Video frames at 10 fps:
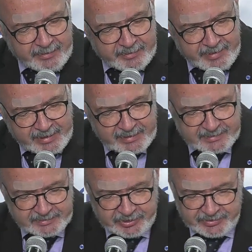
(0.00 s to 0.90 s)
The bank has
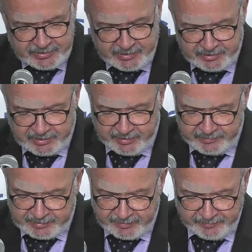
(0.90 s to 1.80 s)
in recent years
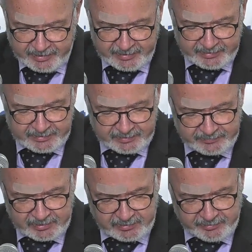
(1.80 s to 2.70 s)
delivered debt findings of
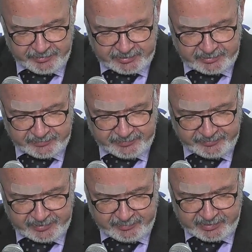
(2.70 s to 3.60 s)
around 13 to
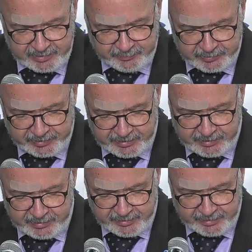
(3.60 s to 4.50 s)
15 billion per year
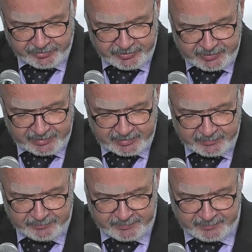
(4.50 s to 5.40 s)
in the energy
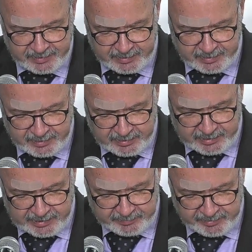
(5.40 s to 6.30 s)
sector,
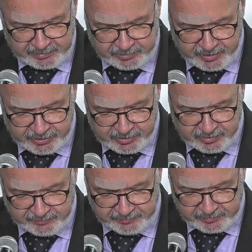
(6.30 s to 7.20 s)
helping the creation
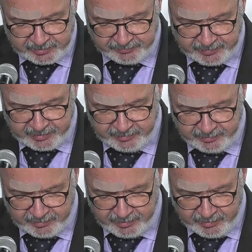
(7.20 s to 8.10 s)
of roughly
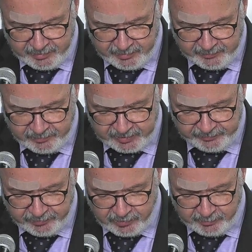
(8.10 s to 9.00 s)

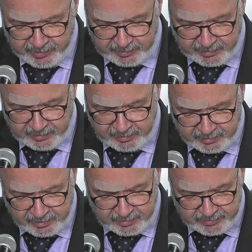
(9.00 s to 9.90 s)
$44 billion
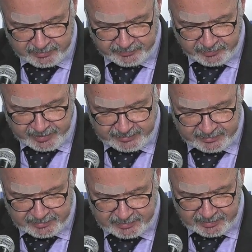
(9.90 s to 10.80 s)
of new
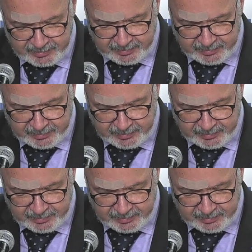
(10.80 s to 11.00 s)
assets.